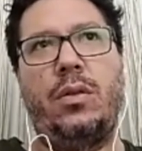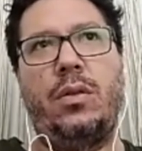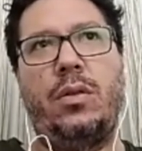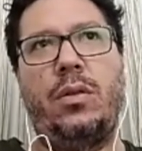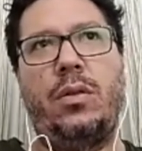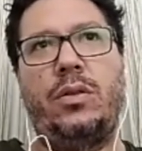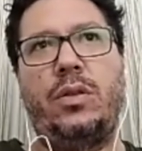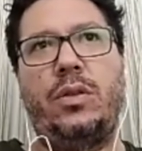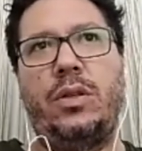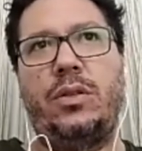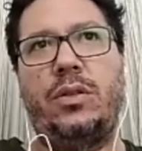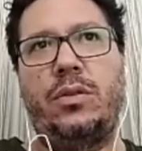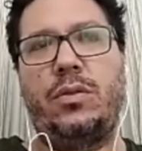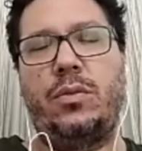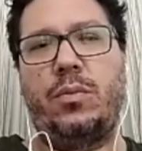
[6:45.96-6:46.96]
this is
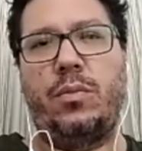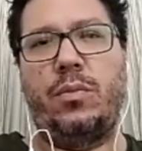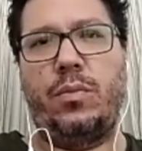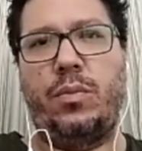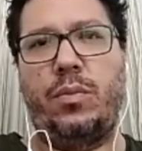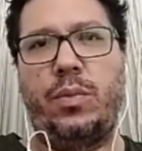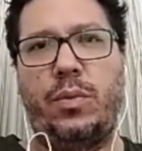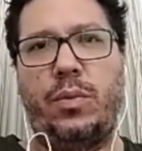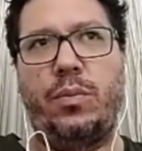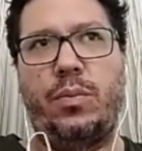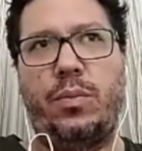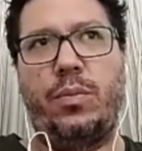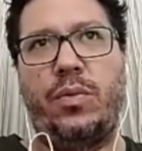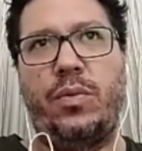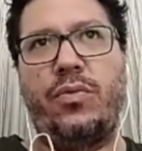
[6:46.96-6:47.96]

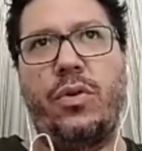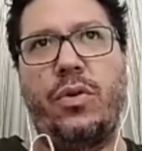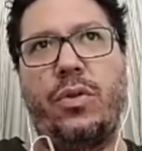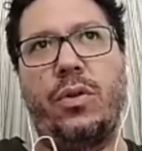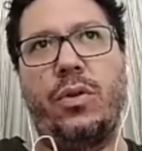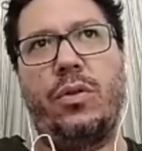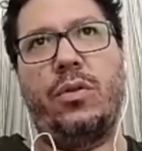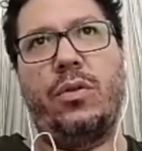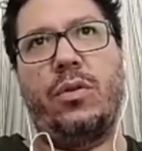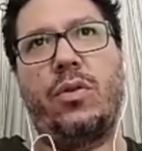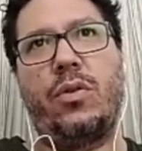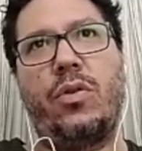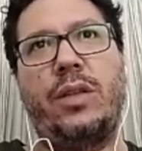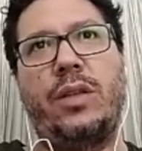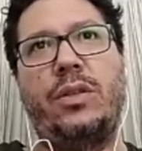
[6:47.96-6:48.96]
before the
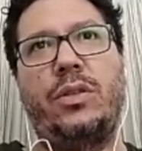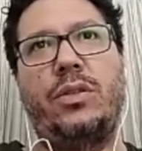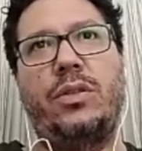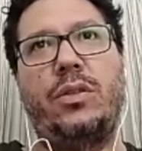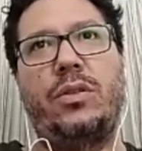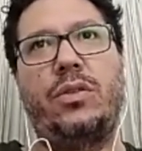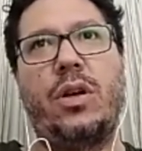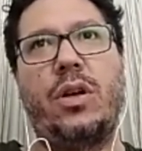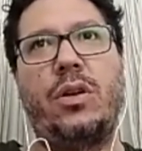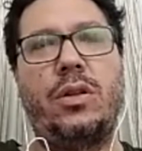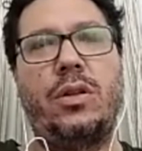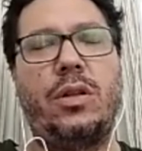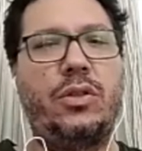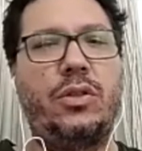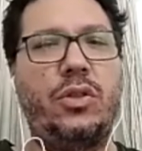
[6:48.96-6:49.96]
crisis started
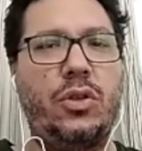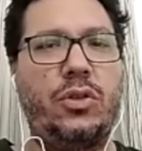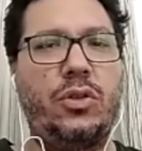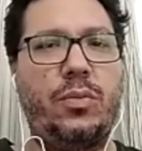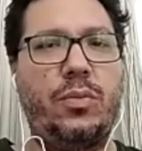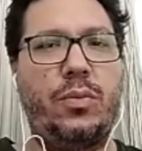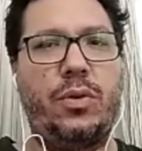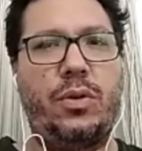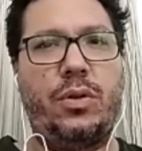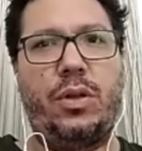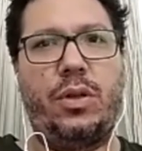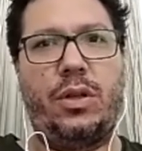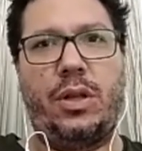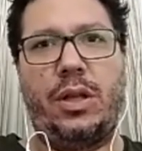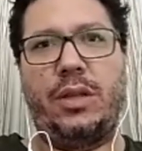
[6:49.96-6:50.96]
as such, but
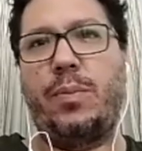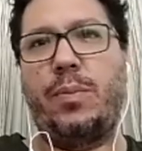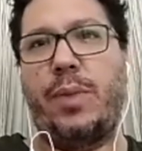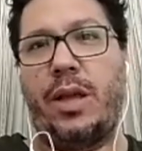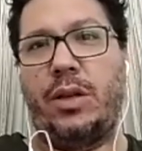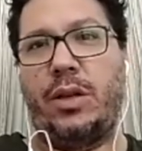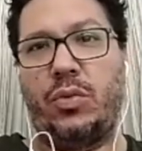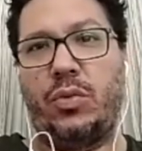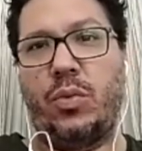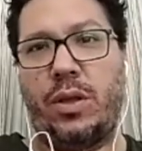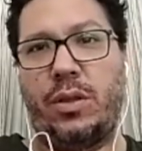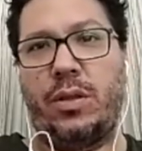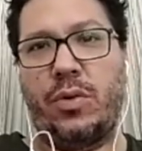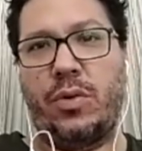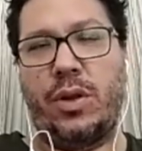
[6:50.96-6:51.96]
it explains why
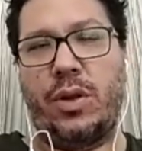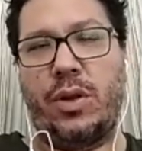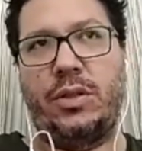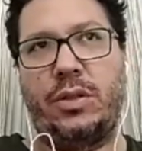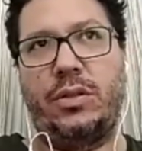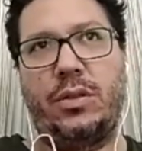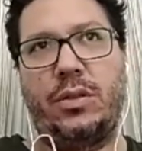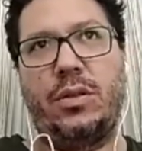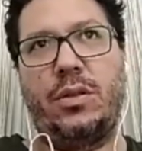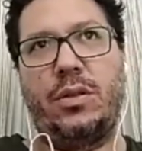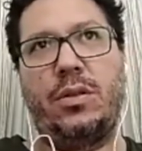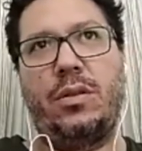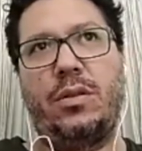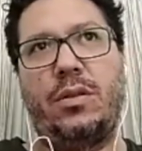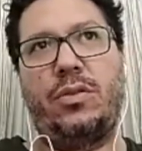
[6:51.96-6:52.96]
the crisis
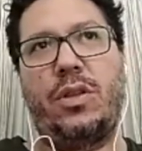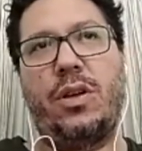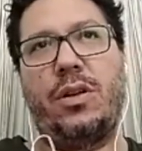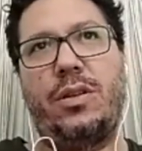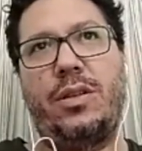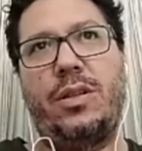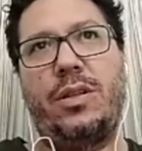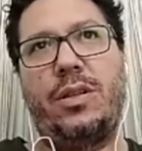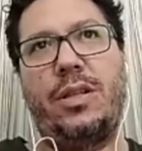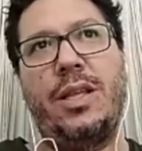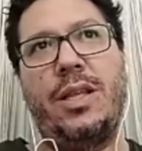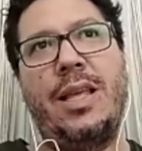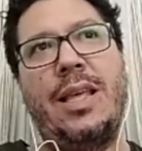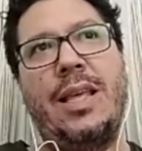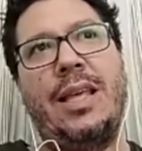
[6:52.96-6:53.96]
started.
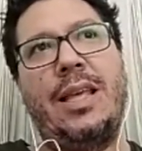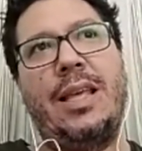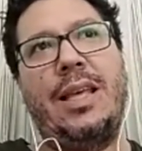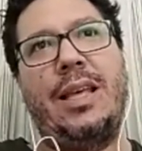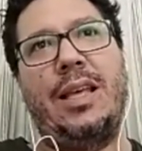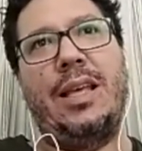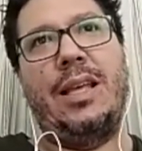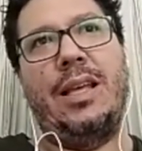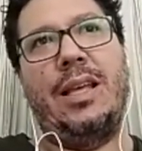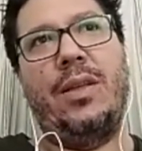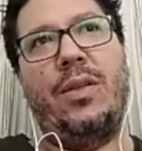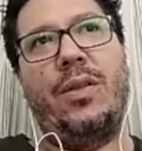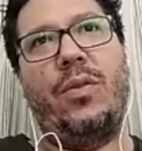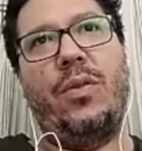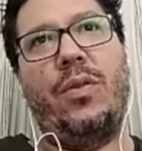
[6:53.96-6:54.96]

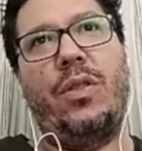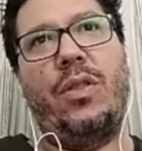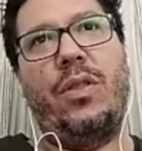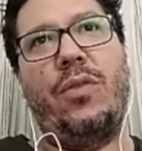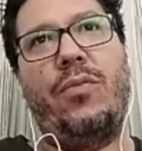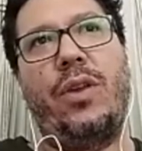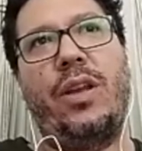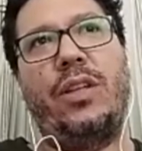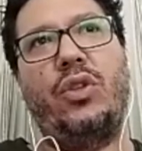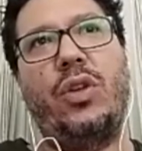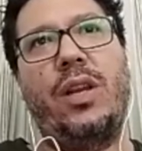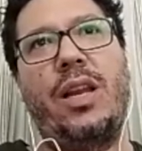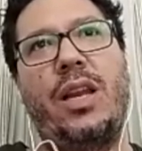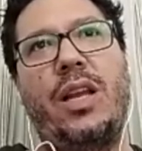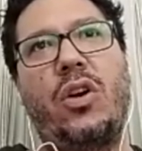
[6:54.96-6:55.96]
The
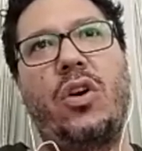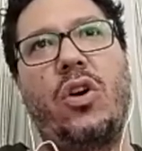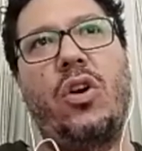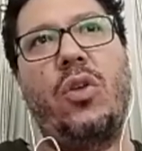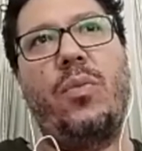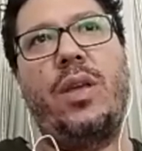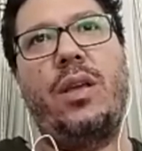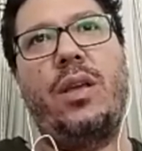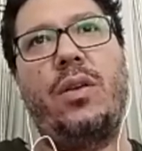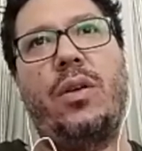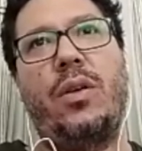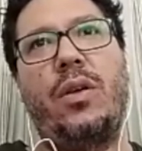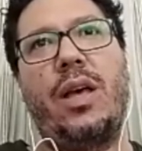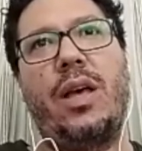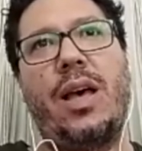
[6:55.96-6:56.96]
Venezuelan economy
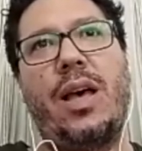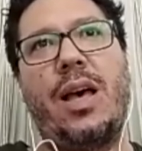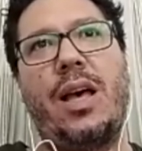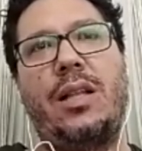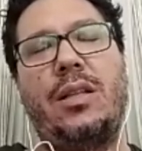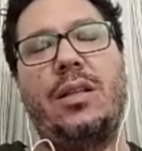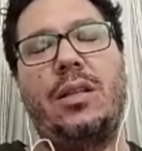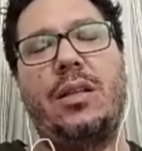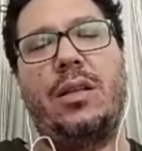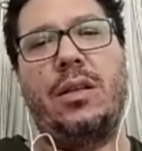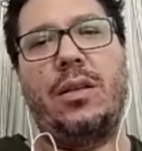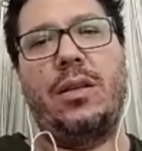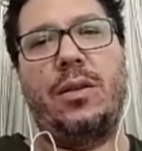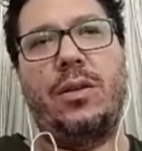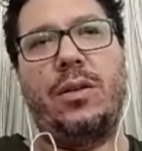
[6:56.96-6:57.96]
had
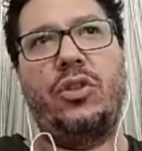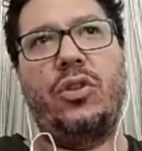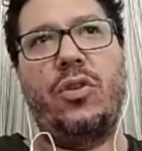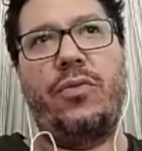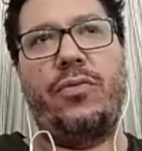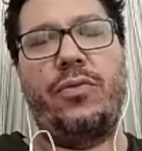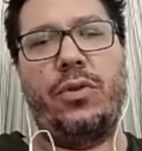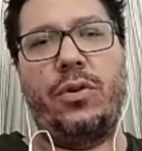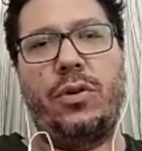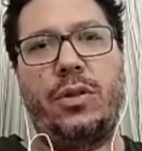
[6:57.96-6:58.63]
suffered